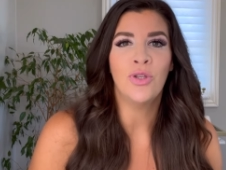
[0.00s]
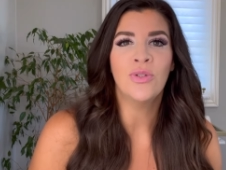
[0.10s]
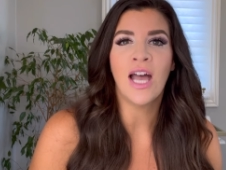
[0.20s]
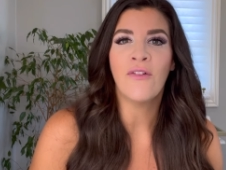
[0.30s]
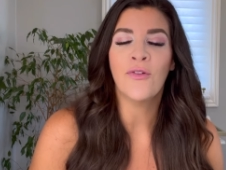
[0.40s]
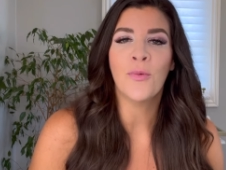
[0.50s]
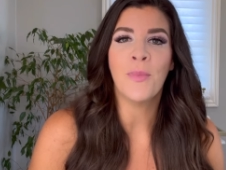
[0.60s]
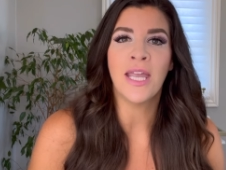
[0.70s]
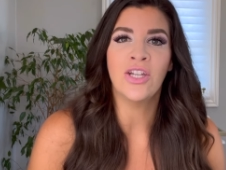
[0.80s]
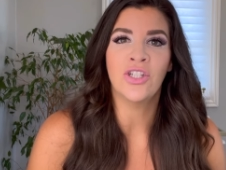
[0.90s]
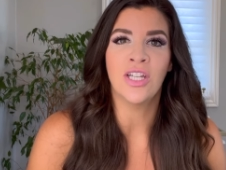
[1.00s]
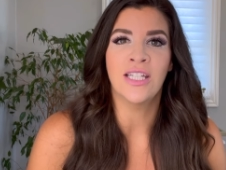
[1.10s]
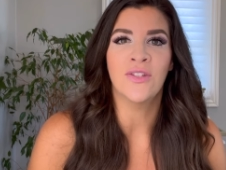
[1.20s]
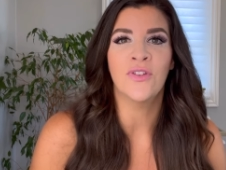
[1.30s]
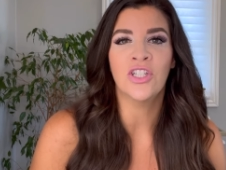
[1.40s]
use
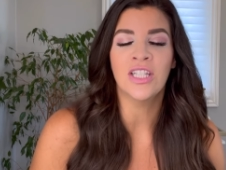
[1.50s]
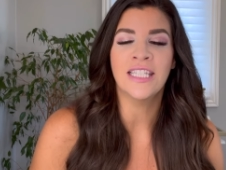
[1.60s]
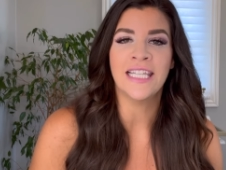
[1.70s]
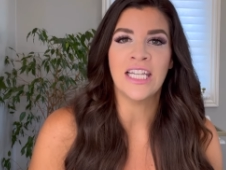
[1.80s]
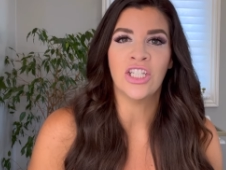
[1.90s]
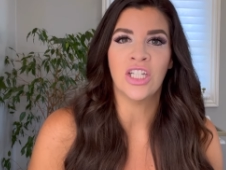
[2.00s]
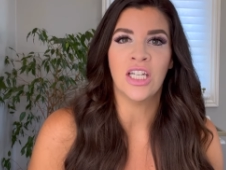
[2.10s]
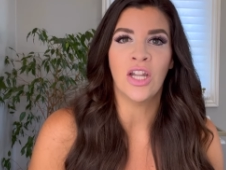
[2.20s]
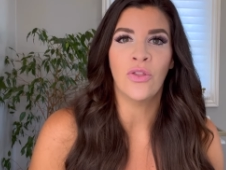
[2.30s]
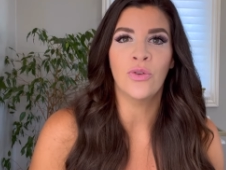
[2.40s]
affirmations, visualization.